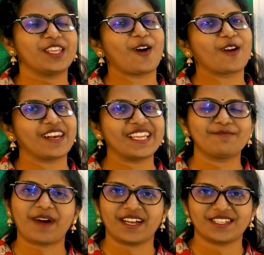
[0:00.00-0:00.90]
the
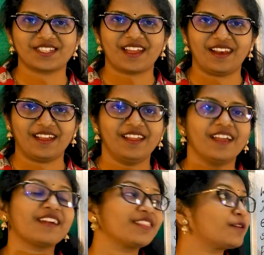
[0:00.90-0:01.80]
online Patashala.
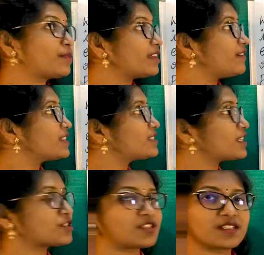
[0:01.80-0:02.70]
In the previous
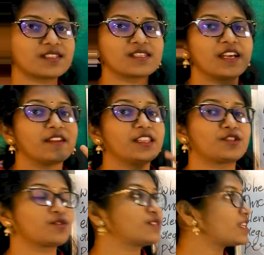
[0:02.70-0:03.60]
sessions, in
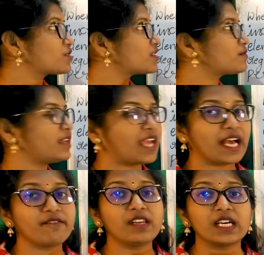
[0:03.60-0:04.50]
the two sessions, we
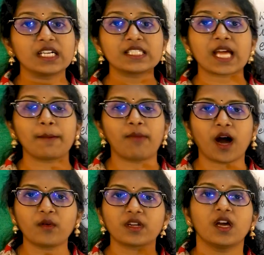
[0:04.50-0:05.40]
have learned
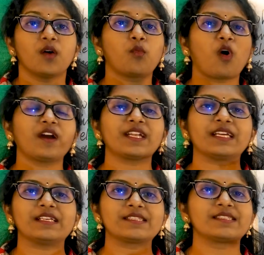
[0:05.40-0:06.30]
about
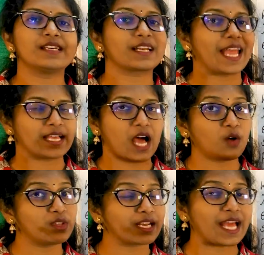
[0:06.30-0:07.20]
what is
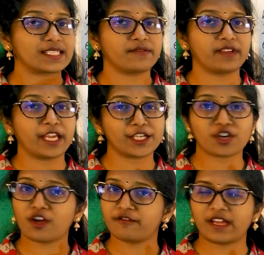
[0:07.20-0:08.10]
how the
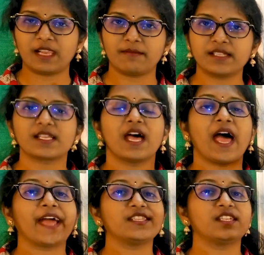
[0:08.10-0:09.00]
classification of elements
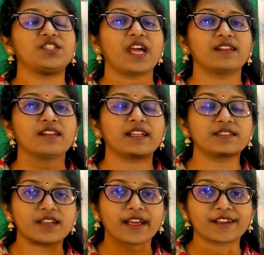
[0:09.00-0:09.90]
and the general
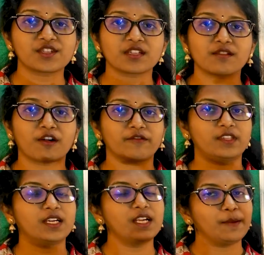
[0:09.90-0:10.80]
introduction of
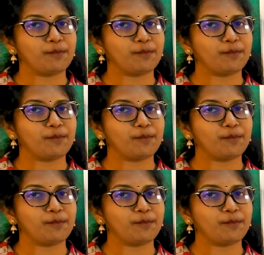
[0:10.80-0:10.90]
the